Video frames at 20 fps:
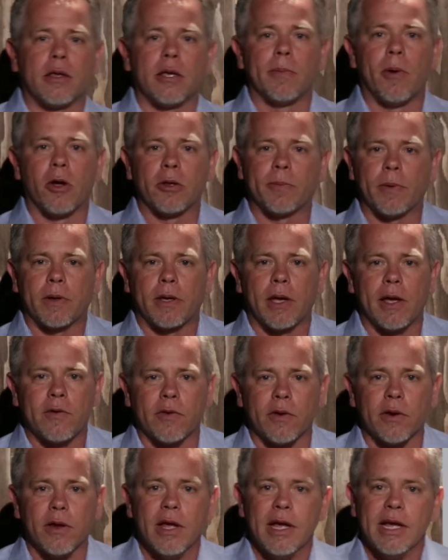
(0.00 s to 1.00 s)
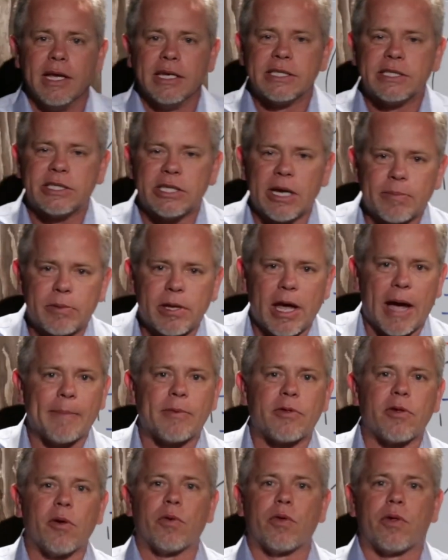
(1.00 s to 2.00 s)
multiplication,
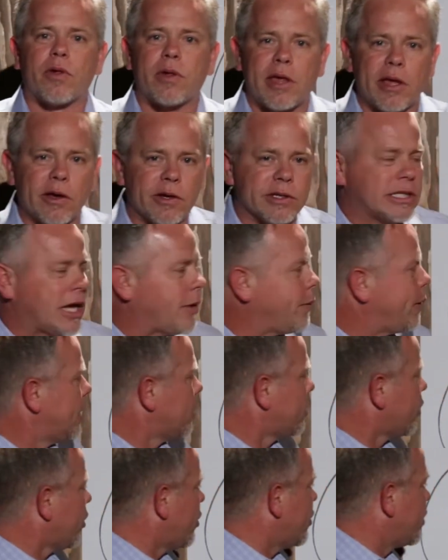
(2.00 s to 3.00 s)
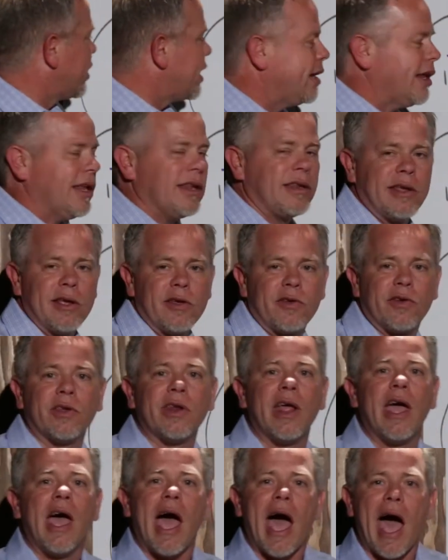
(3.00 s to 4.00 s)
sometimes those skills that we learned in
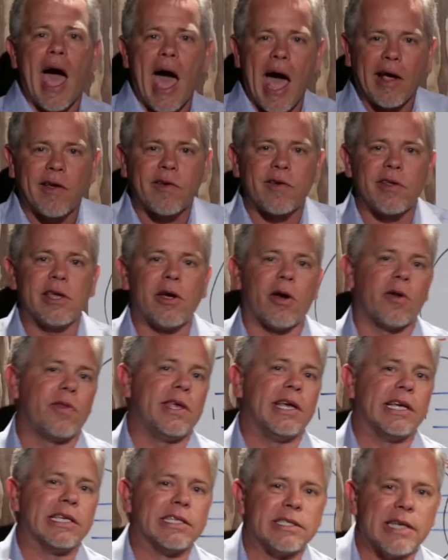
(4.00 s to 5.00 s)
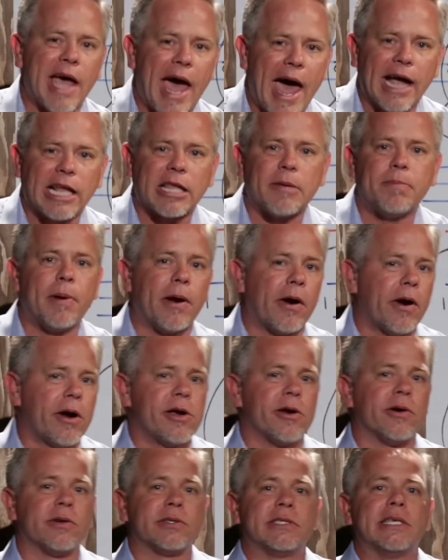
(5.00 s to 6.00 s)
addition actually are the exact
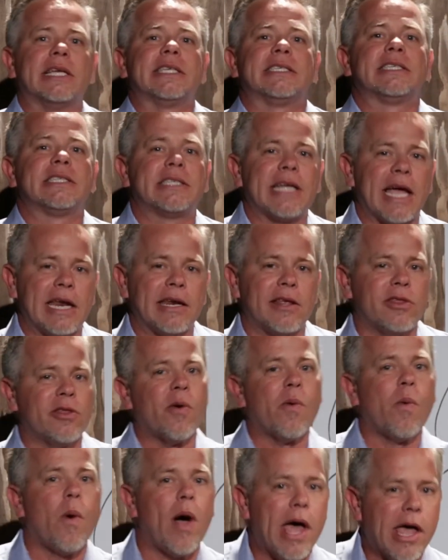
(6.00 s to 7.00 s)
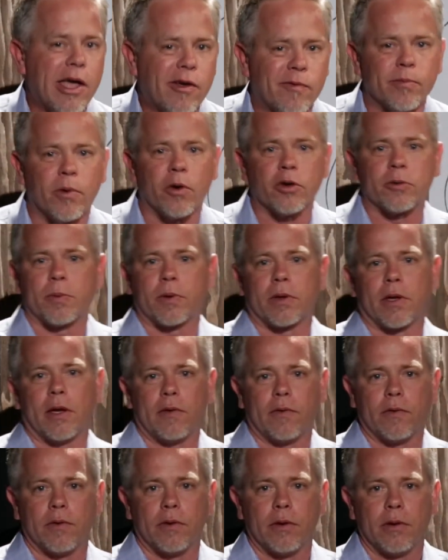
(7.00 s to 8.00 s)
barriers that stand in the way of
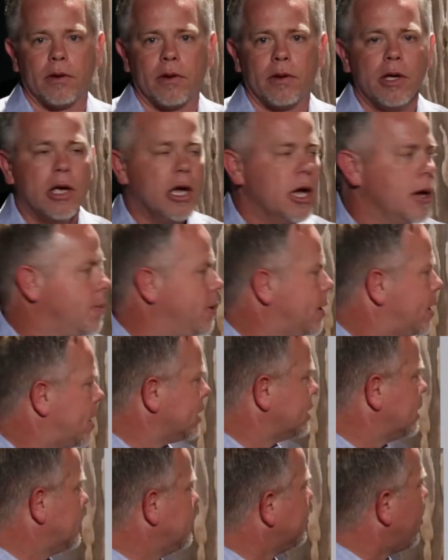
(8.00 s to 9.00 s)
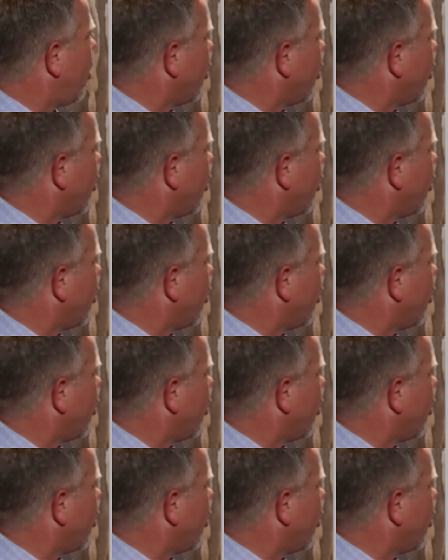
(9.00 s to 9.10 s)
multiplication. Because in